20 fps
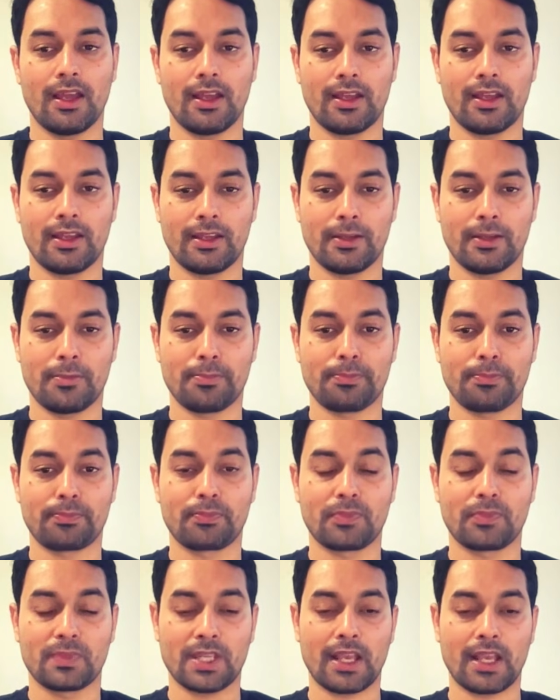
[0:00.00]

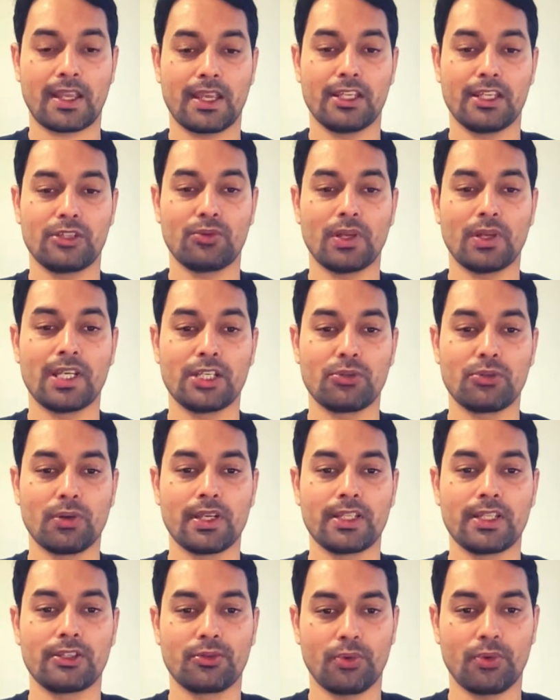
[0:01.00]
TechAid
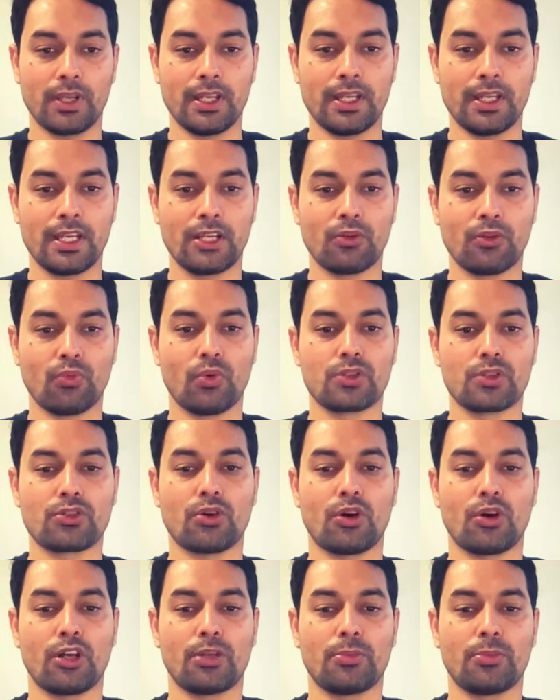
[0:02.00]
2023 was
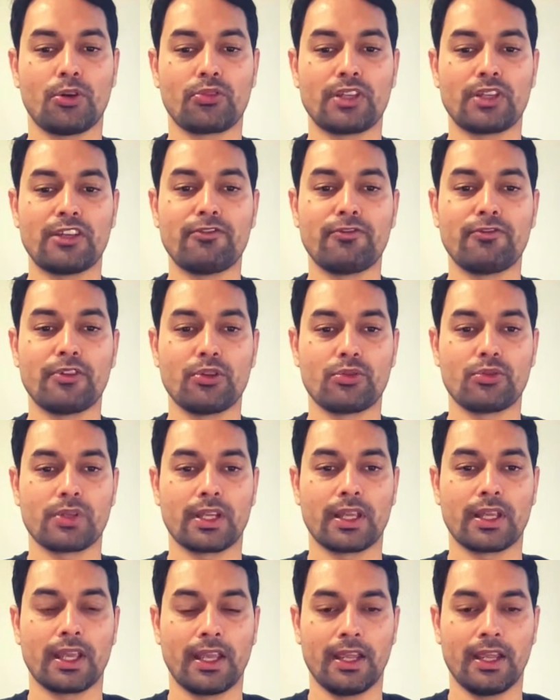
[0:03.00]
all about
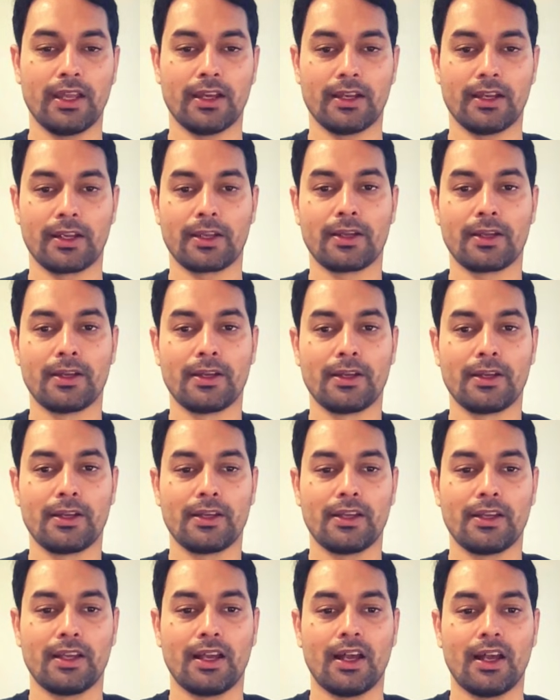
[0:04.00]
infusing AI,
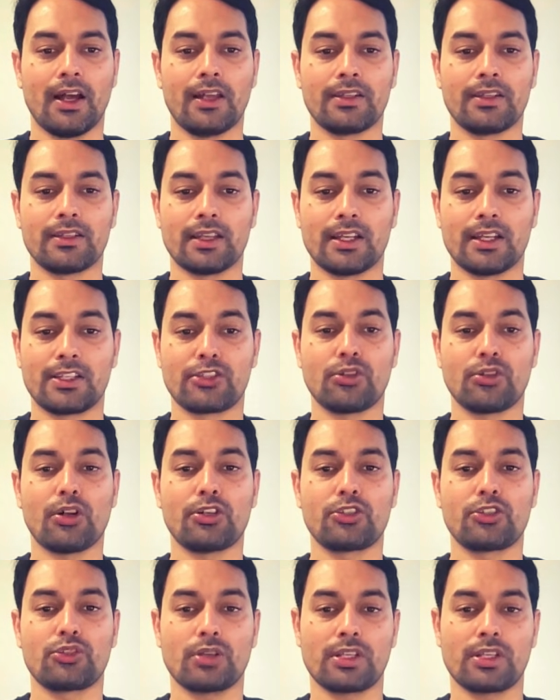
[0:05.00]
and it's
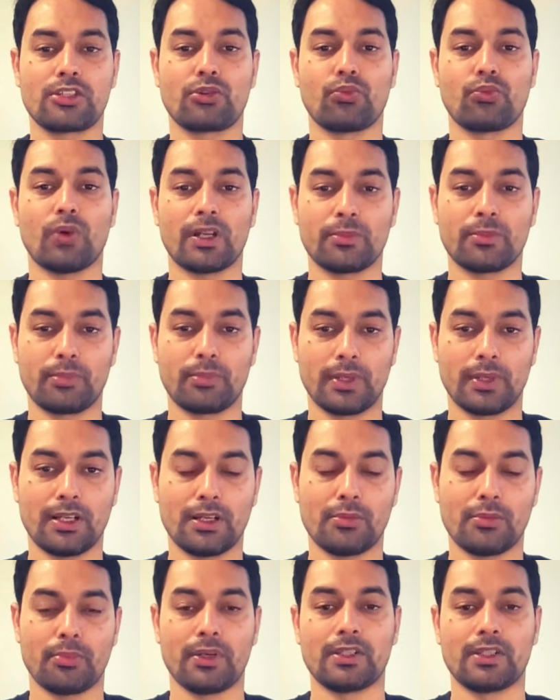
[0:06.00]
not just one
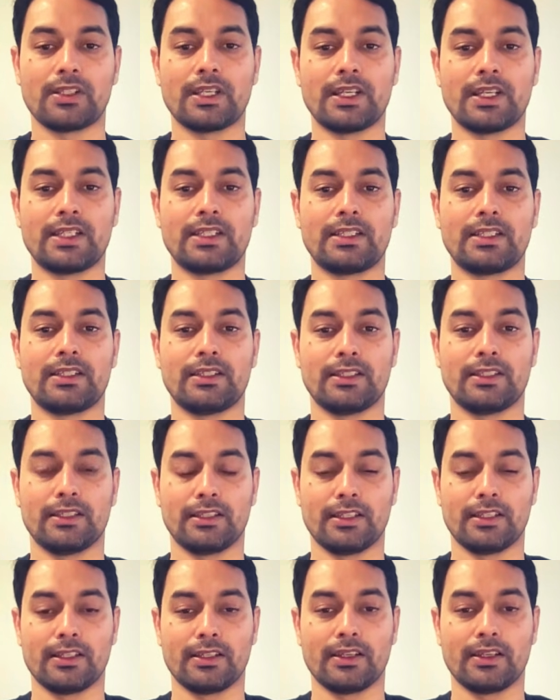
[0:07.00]
pillar, but
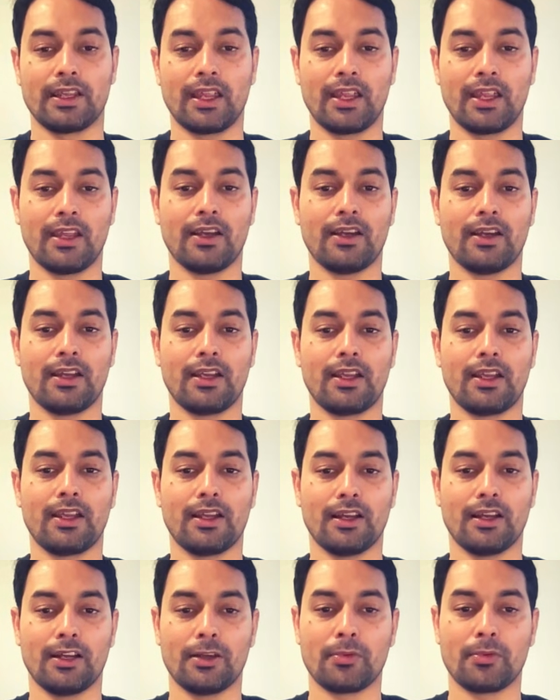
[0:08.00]
the
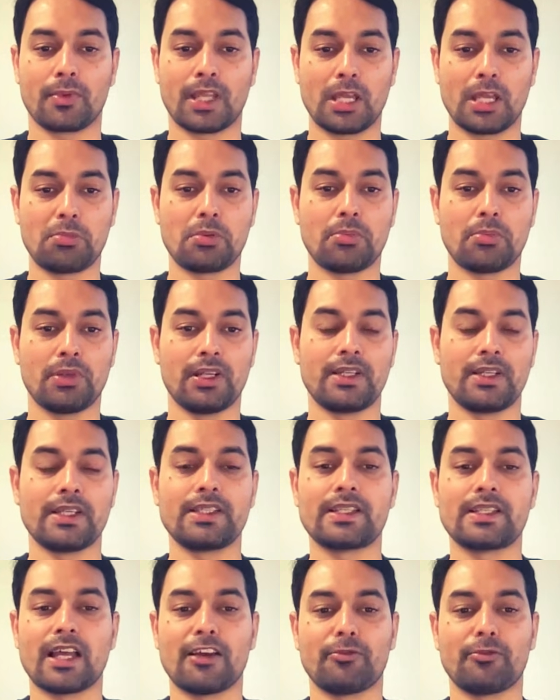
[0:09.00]
AI
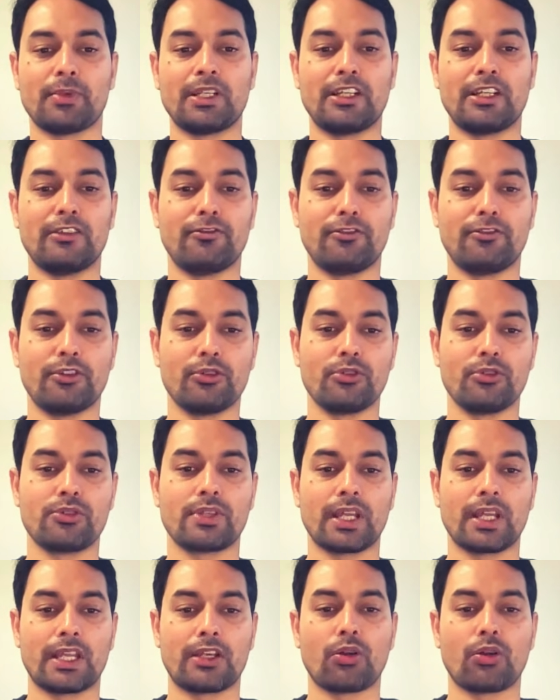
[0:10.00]
capabilities have been
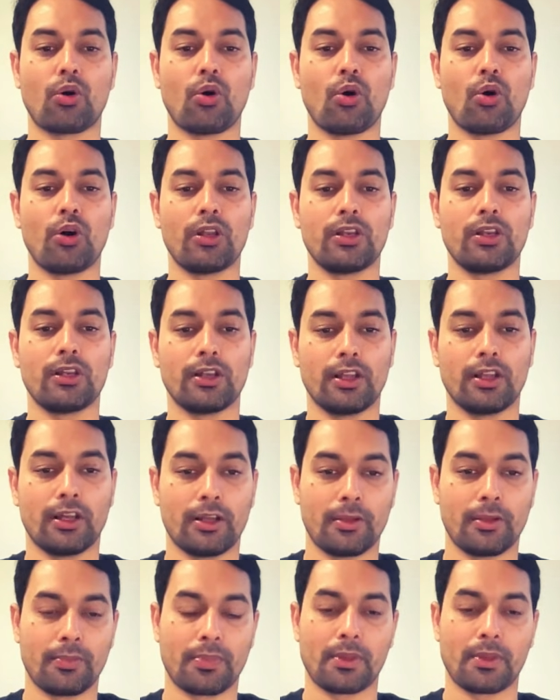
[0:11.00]
infused in all
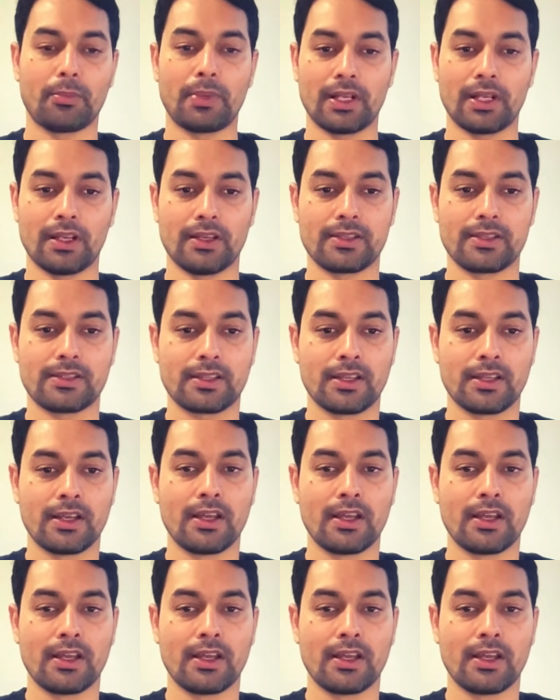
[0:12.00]
the pillars,